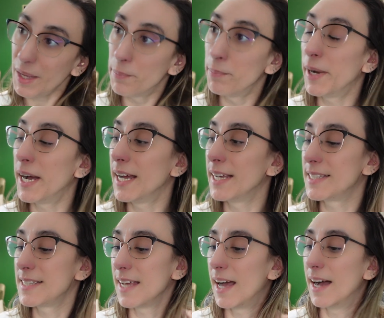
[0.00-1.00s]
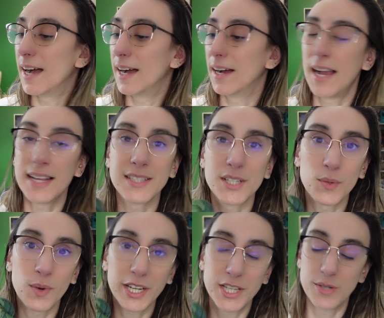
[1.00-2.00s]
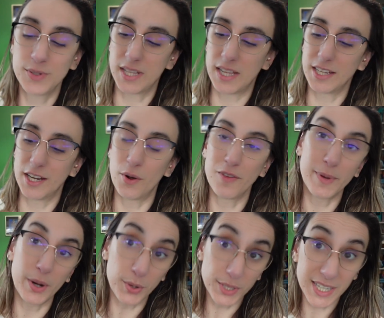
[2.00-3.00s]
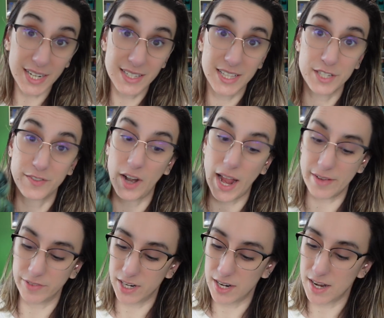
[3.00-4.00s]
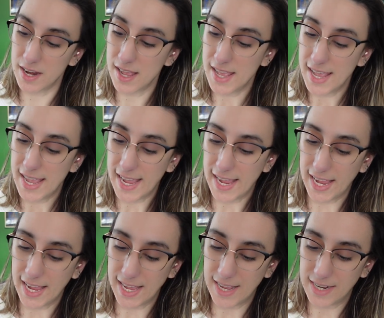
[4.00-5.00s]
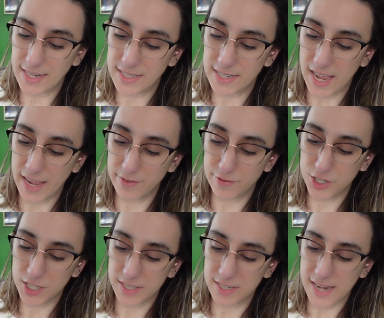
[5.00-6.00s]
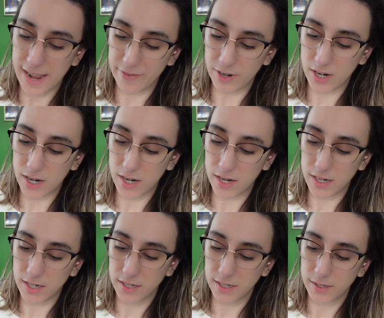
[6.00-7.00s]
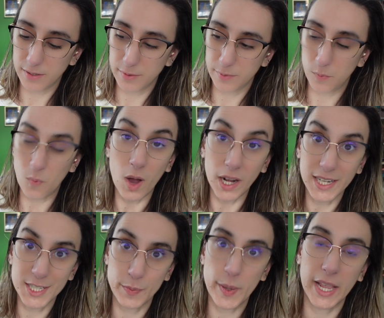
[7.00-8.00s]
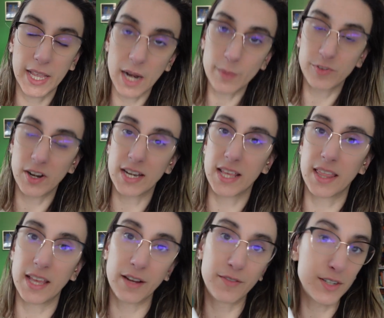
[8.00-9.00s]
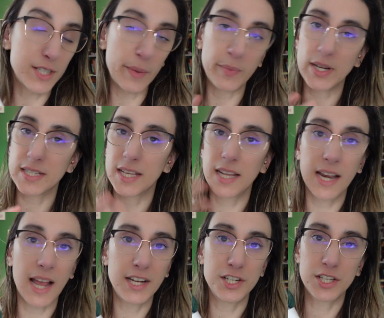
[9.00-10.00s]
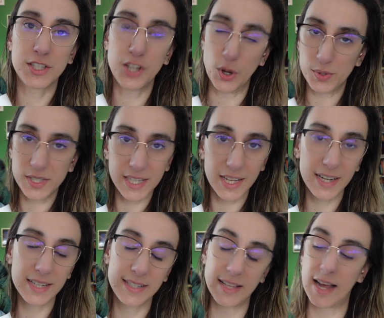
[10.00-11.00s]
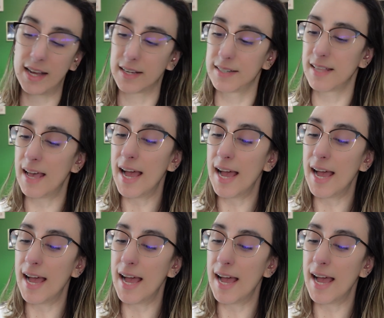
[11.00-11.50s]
but I still want to use it. You know, I've been holding on to this forever and I've just never wanted to pick it up for anything. For some reason, I just don't see it as socks,